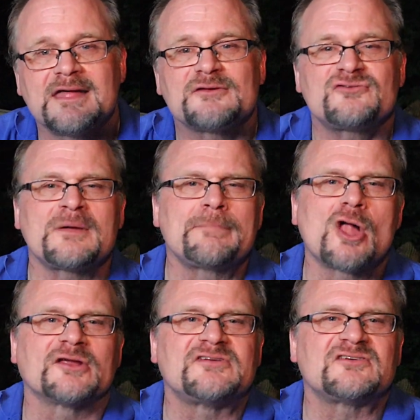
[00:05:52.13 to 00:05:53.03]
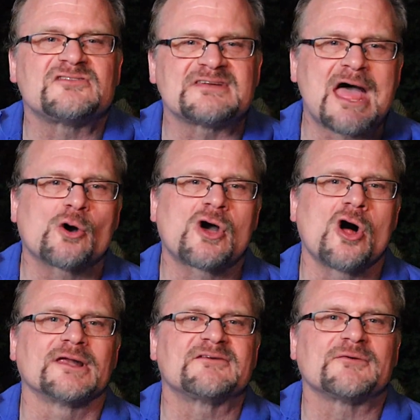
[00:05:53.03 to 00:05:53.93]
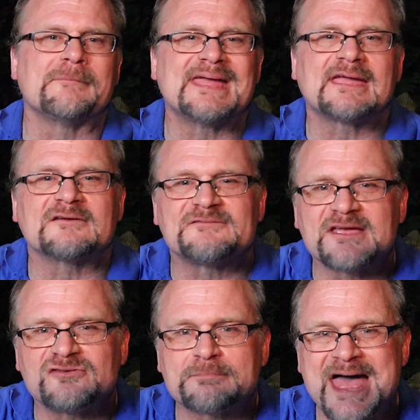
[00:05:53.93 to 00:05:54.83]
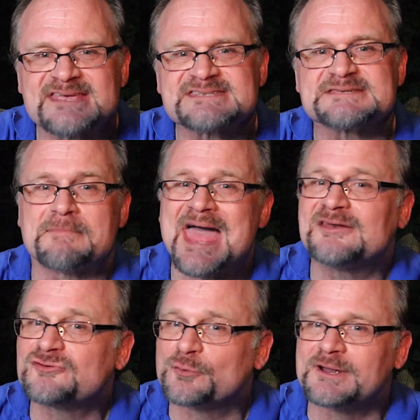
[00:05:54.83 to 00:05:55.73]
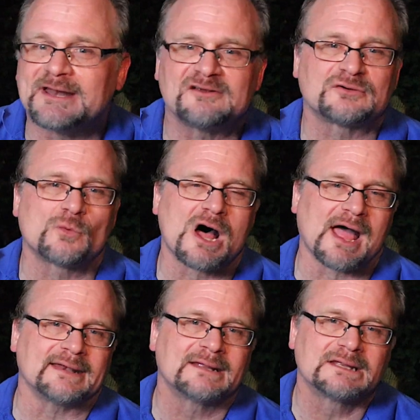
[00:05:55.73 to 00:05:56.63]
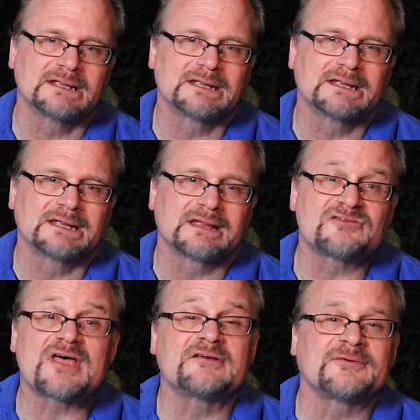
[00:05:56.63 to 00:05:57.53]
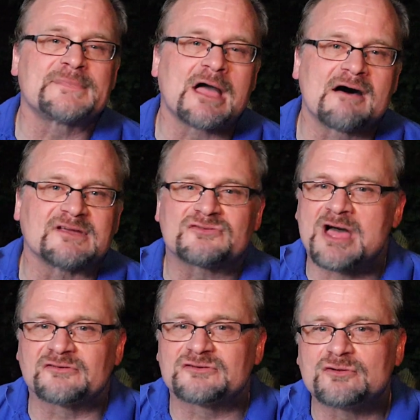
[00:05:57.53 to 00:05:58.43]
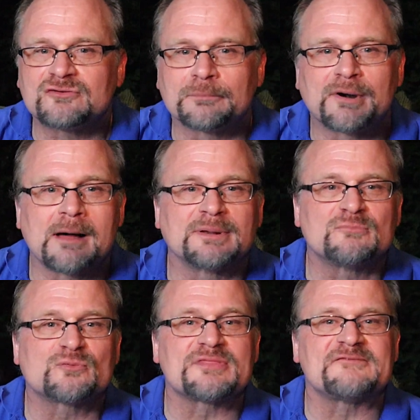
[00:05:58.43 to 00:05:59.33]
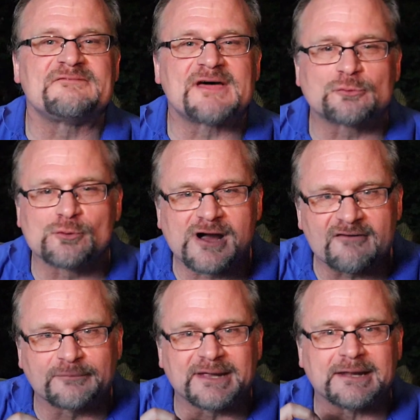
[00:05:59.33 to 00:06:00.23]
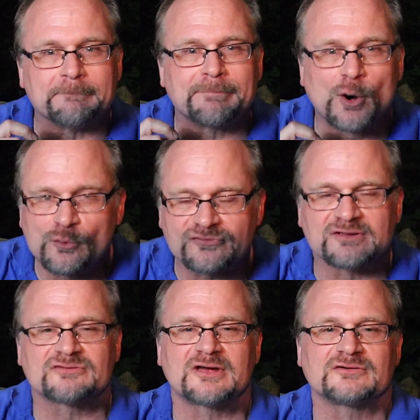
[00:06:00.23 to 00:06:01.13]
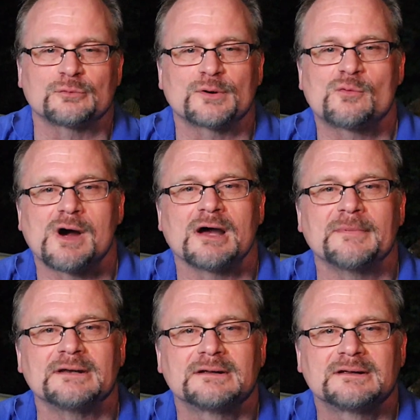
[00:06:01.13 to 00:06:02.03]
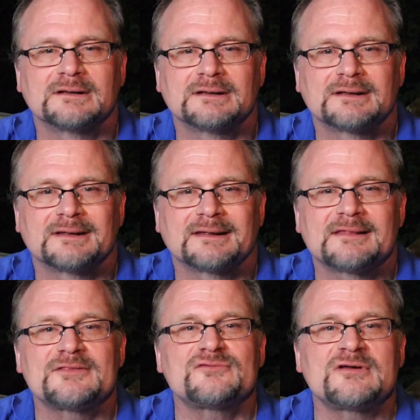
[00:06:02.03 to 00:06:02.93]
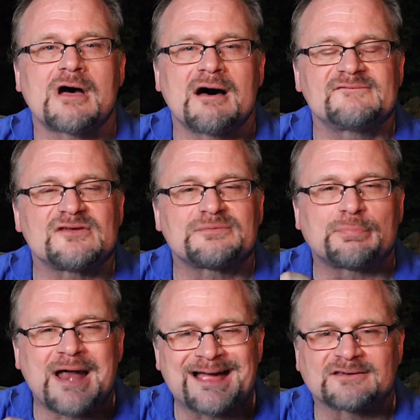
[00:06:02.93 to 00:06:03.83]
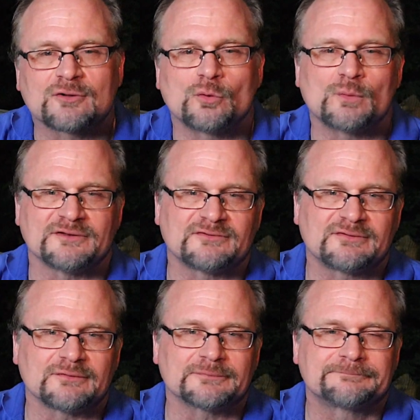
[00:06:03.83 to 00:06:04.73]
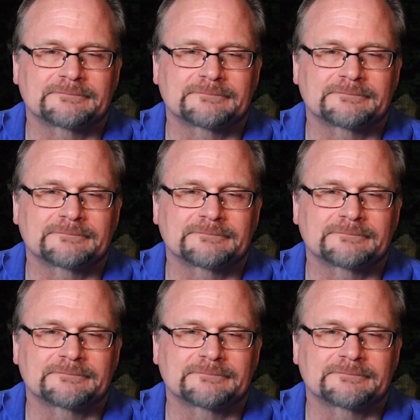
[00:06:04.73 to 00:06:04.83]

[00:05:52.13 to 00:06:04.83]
There are some politicians now calling for making face masks mandatory nationwide. Aside from the obvious constitutional problems with the federal government imposing such a requirement, there's an obvious practical one too.